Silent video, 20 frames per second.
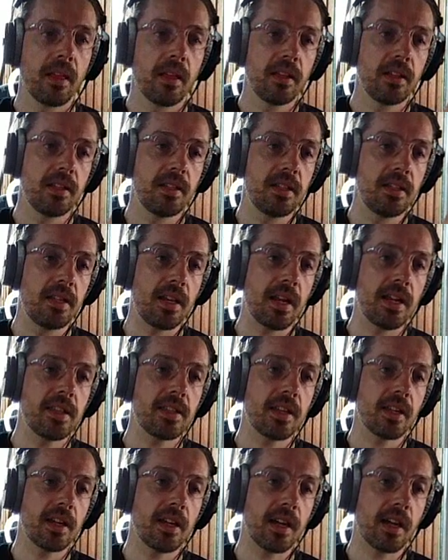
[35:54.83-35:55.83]

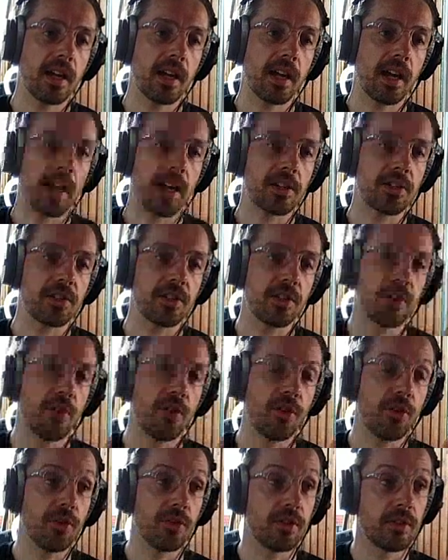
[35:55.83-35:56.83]
Data action
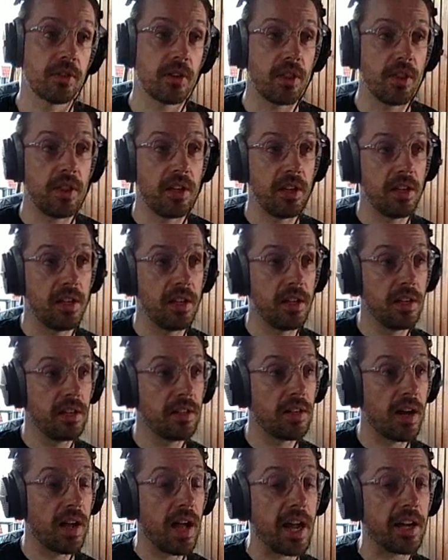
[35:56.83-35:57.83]
on the
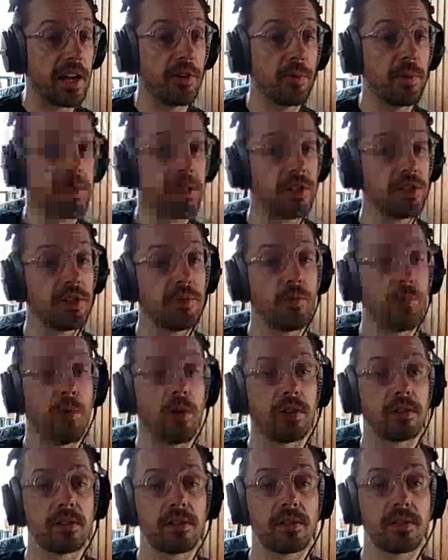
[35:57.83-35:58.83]
diagonal position
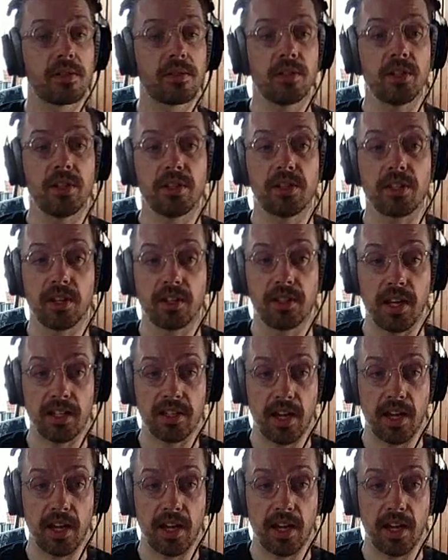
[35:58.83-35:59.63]
ones, which is data action